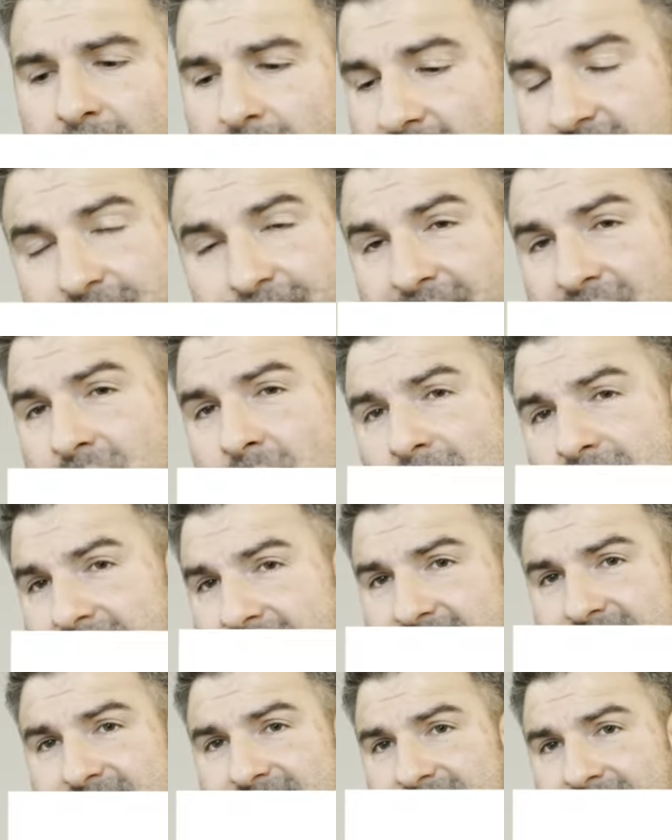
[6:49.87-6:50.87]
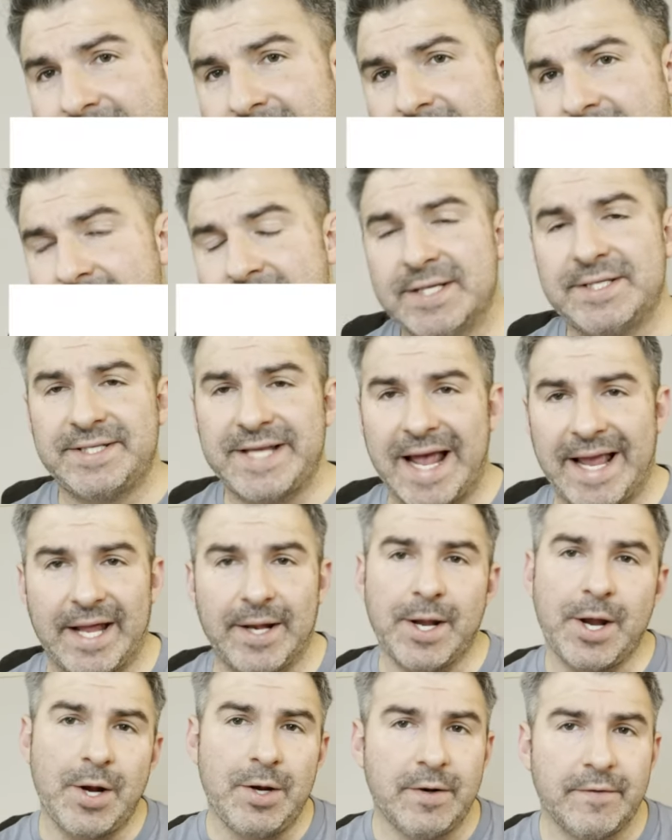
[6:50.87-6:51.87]
Because if you know that it's the
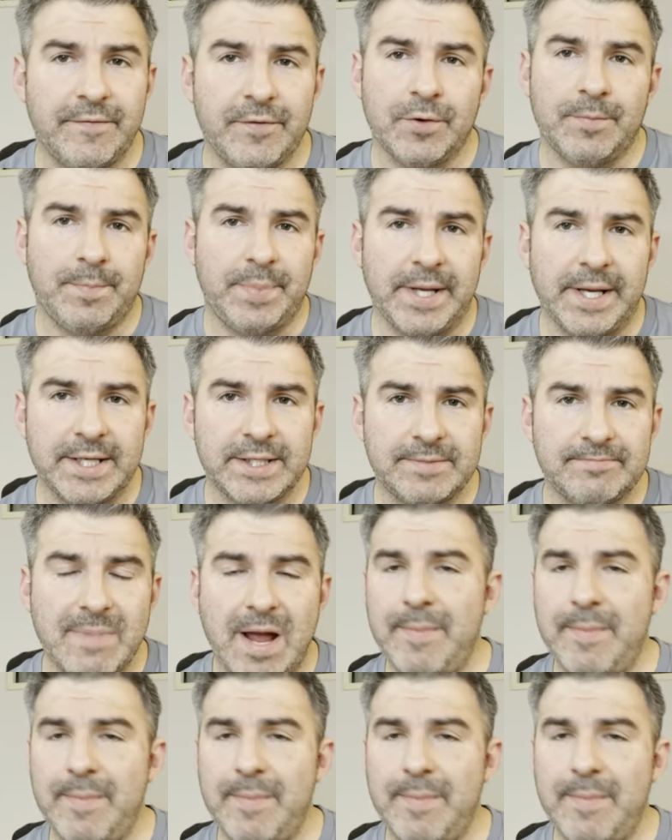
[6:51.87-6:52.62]
second interview piece,